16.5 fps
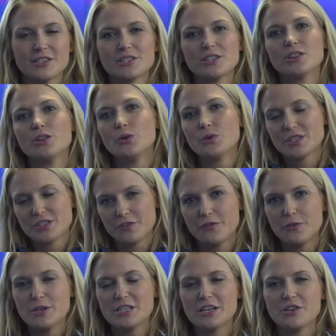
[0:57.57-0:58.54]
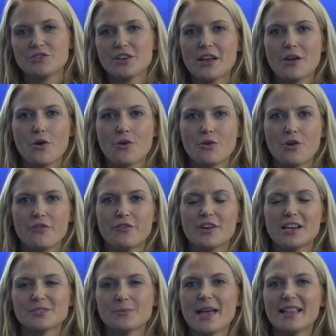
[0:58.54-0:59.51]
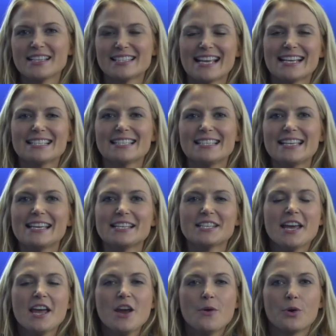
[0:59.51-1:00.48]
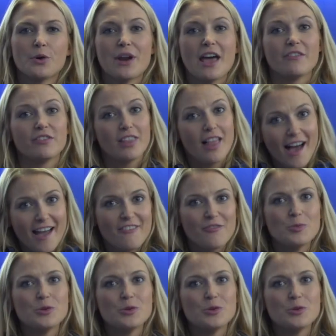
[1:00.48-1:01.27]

There's loads of food and drink on offer, as well as that stage. We're going to have live